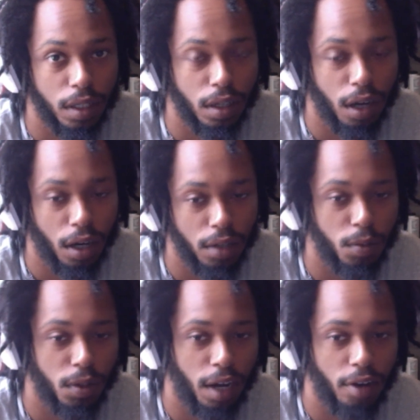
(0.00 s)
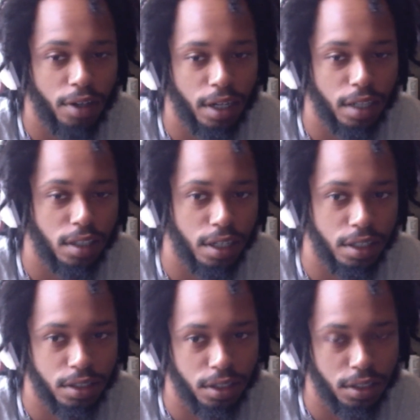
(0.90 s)
all right well how can i
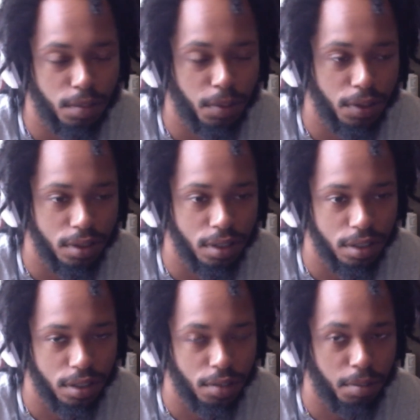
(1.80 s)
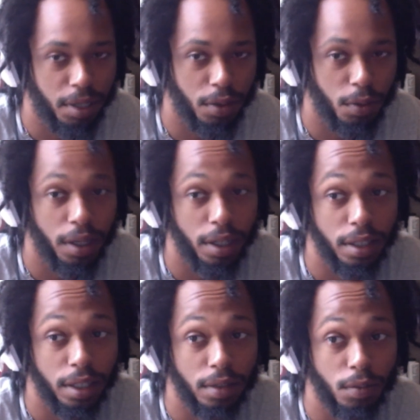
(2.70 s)
change and experience things in a better way and
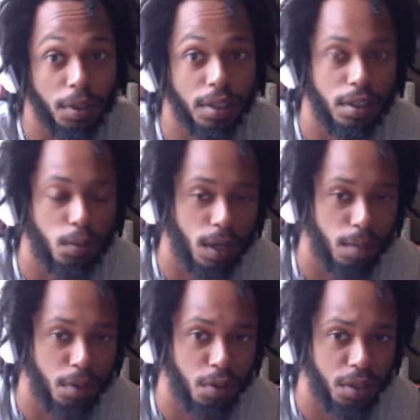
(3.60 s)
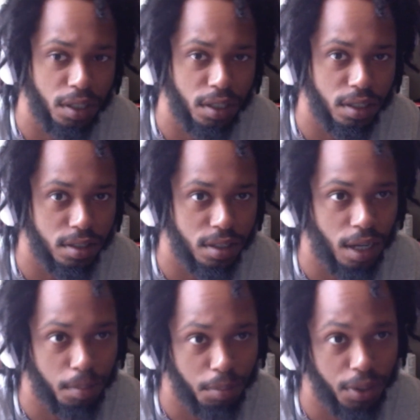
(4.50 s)
then really what i'm doing is
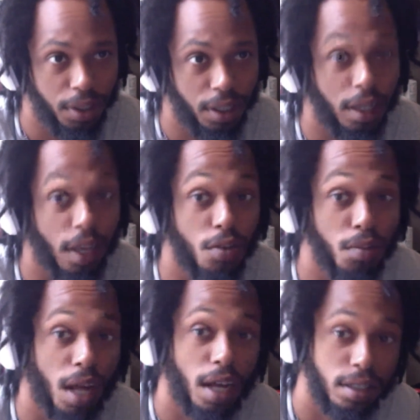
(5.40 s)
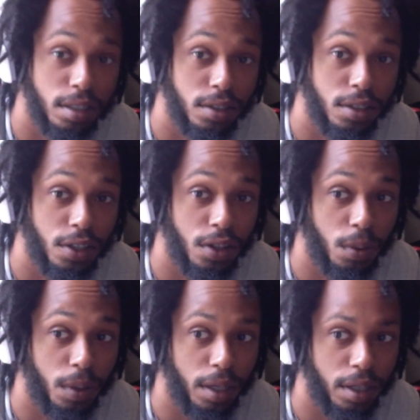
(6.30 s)
i'm putting another blockage in the
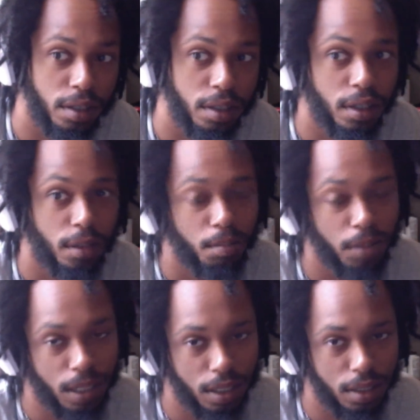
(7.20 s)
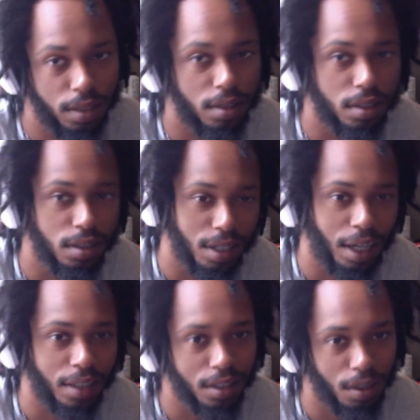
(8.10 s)
way because
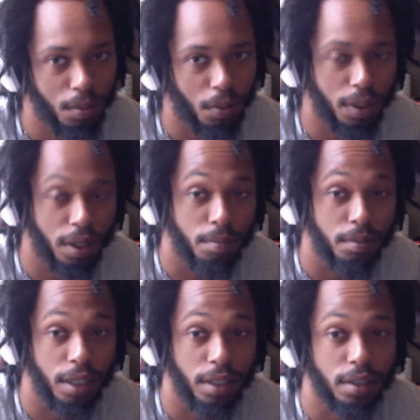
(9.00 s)
at some point i'm like